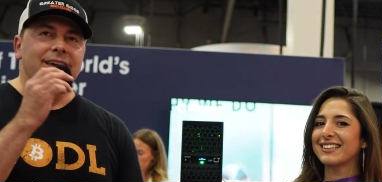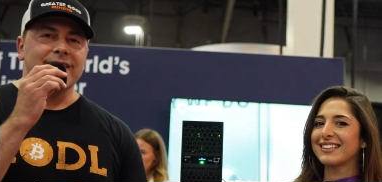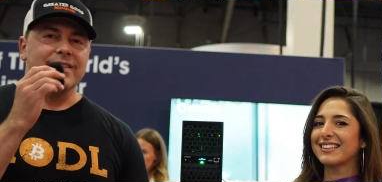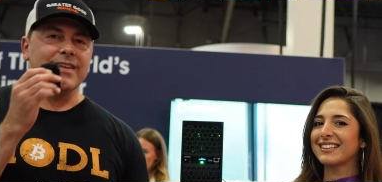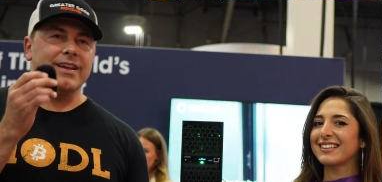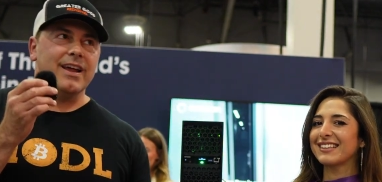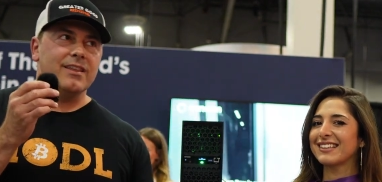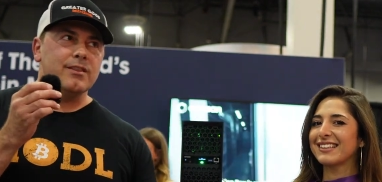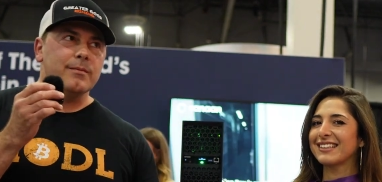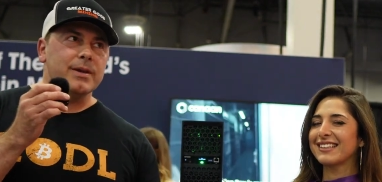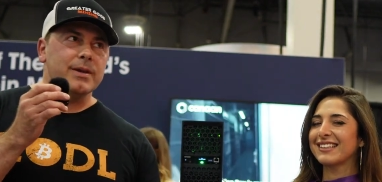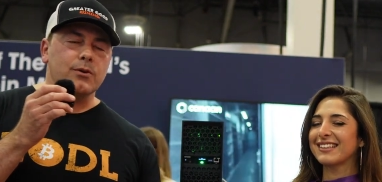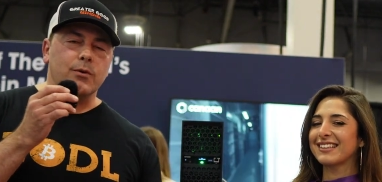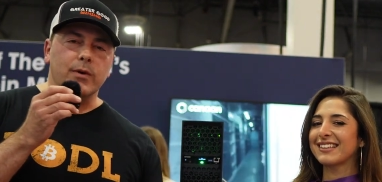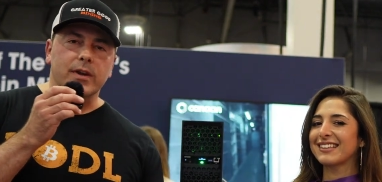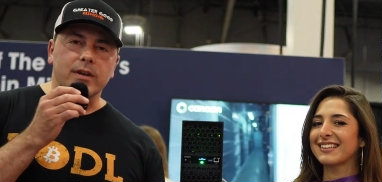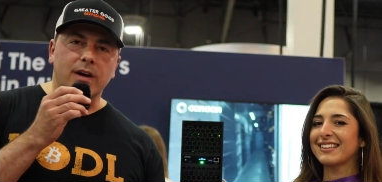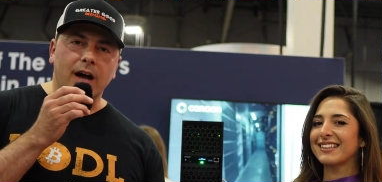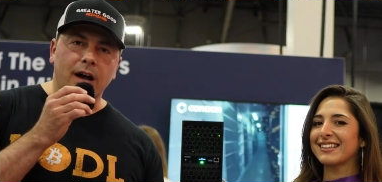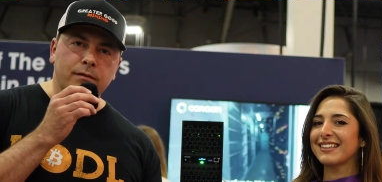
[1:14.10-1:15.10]
Speaker 1: than at the
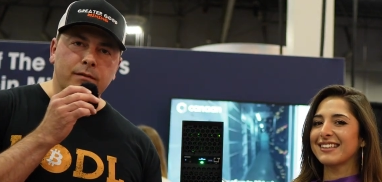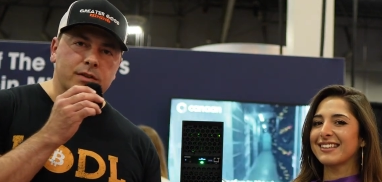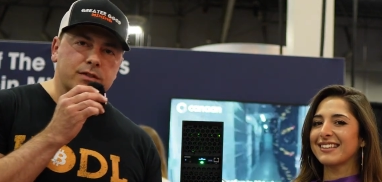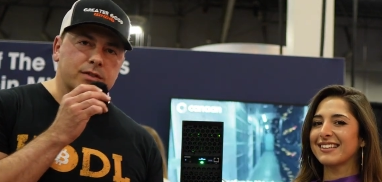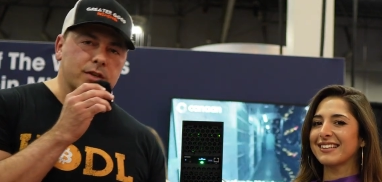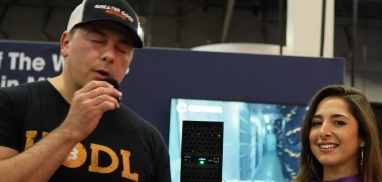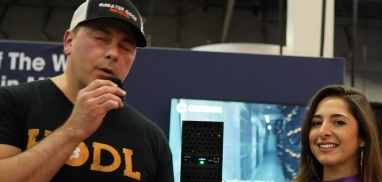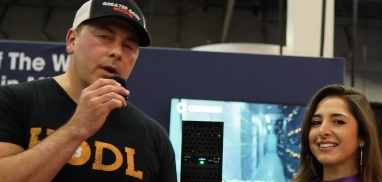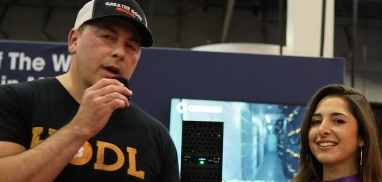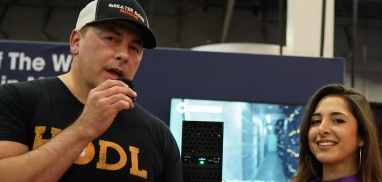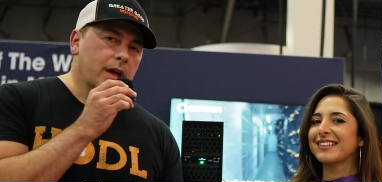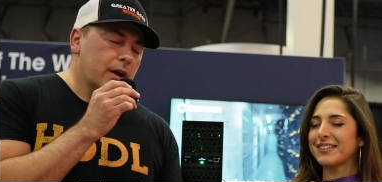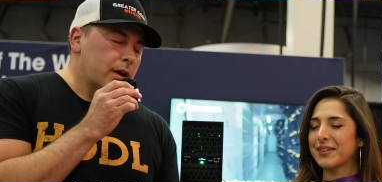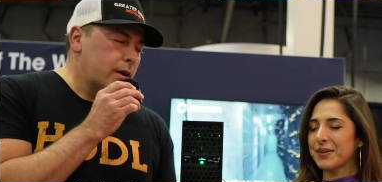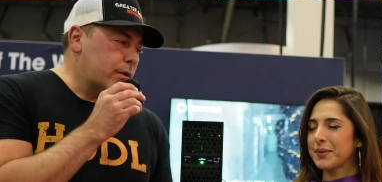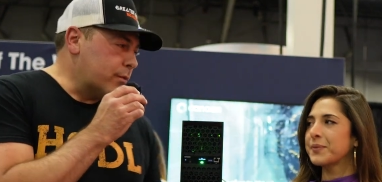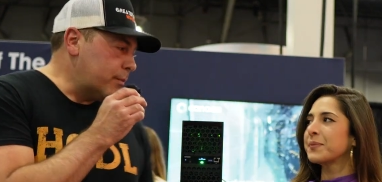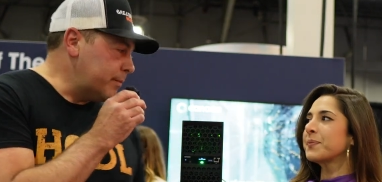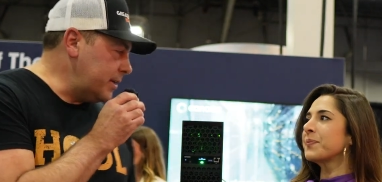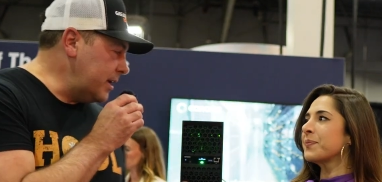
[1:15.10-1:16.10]
Bitcoin conference? So
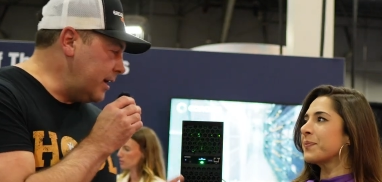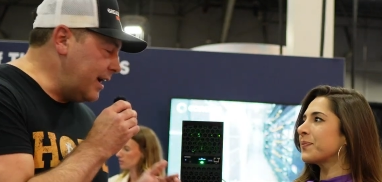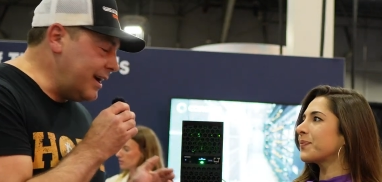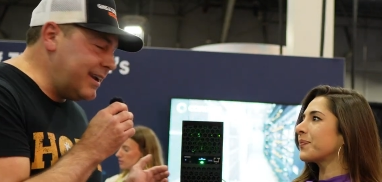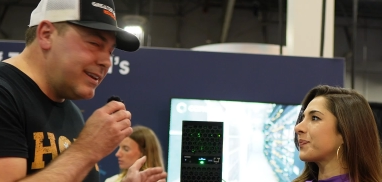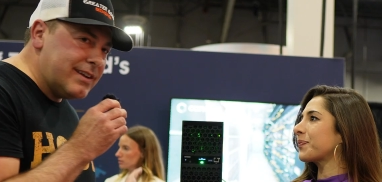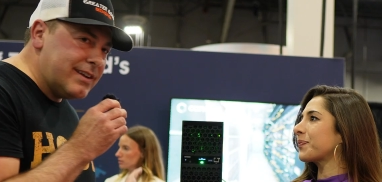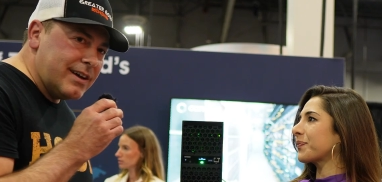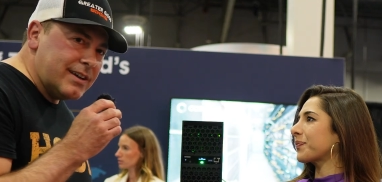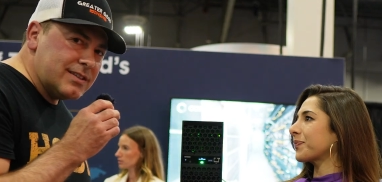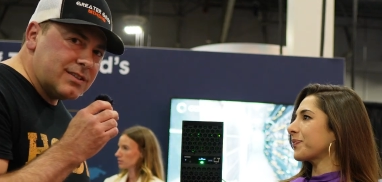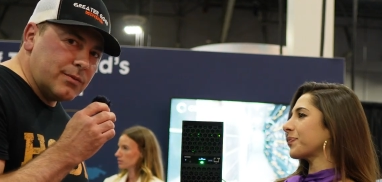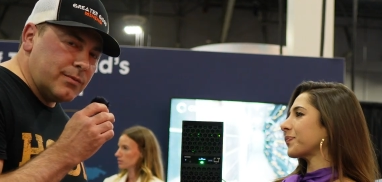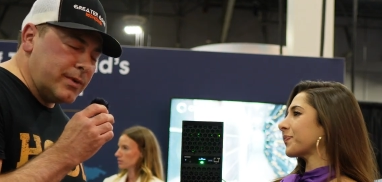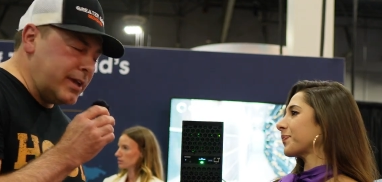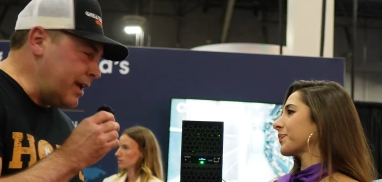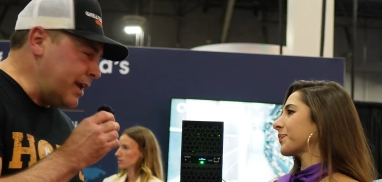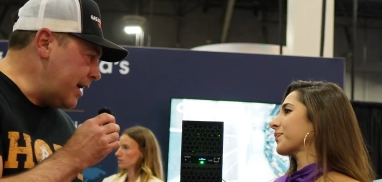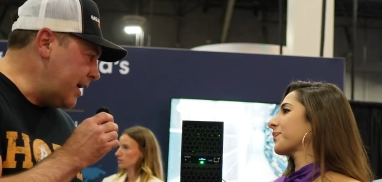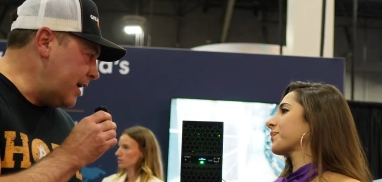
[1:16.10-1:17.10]
behind us,
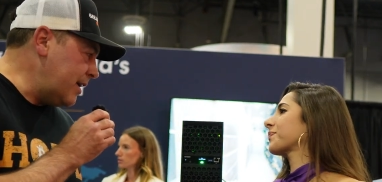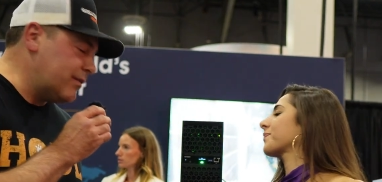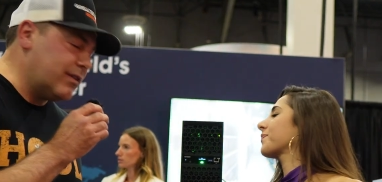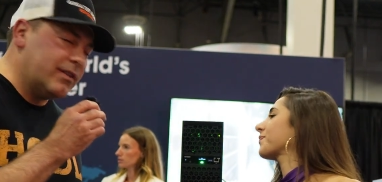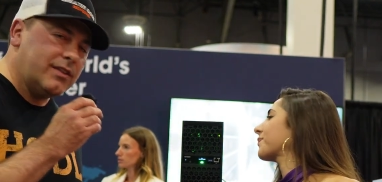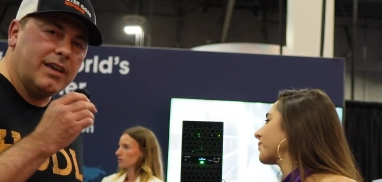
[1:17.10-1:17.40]
we have